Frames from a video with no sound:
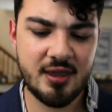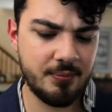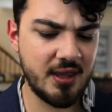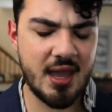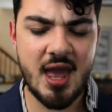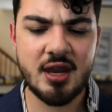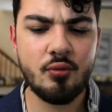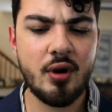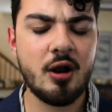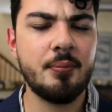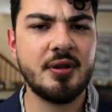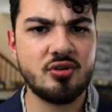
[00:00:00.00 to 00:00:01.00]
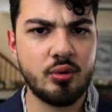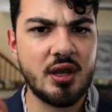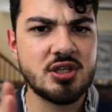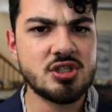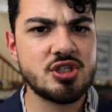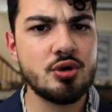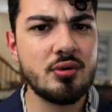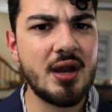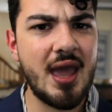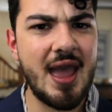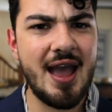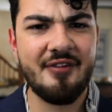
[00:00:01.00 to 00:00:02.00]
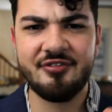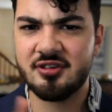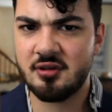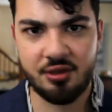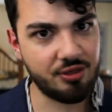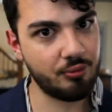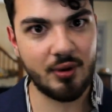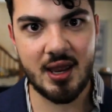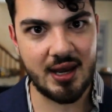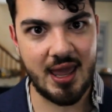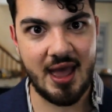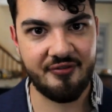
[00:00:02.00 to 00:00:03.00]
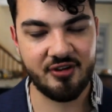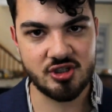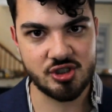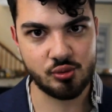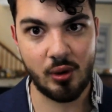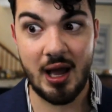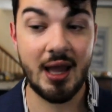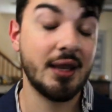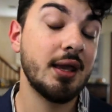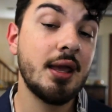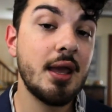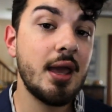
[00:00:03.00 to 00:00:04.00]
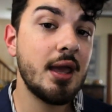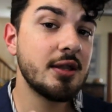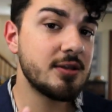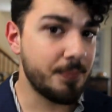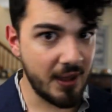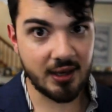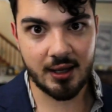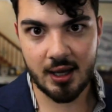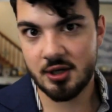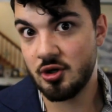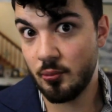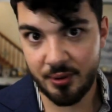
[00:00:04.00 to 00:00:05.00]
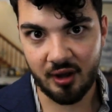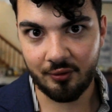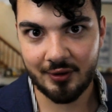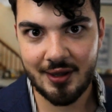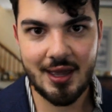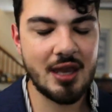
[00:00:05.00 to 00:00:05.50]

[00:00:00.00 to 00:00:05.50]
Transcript: can be anywhere between two and a half to three and a half inches wide, depending on your build.